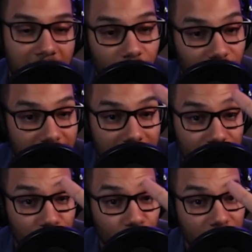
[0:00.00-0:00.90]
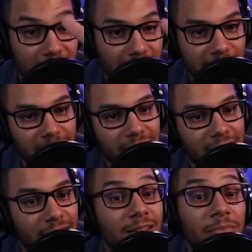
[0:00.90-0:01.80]
I only got 2 left.
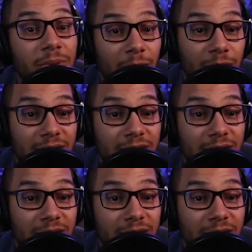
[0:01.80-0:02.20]
But I'm